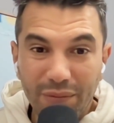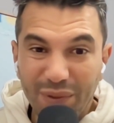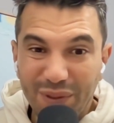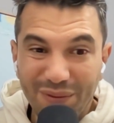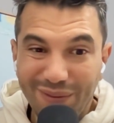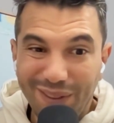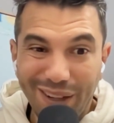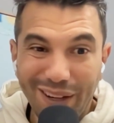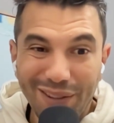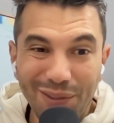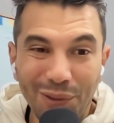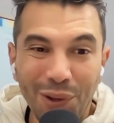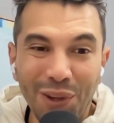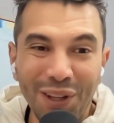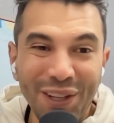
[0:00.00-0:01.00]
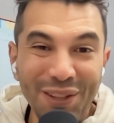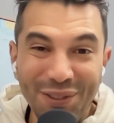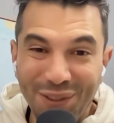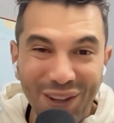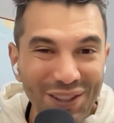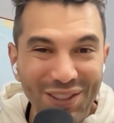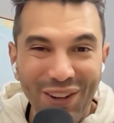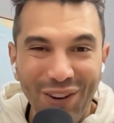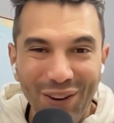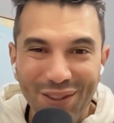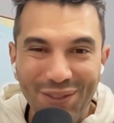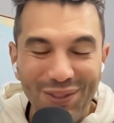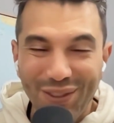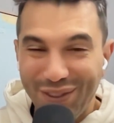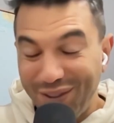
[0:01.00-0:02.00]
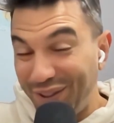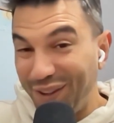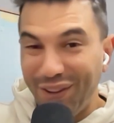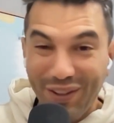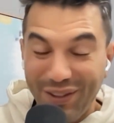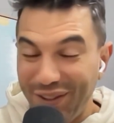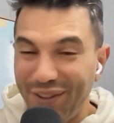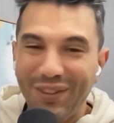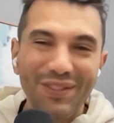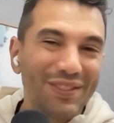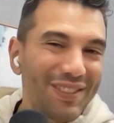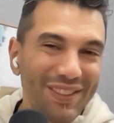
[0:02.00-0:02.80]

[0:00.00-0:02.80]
With, I guess, all the construction horror stories you turn on the news,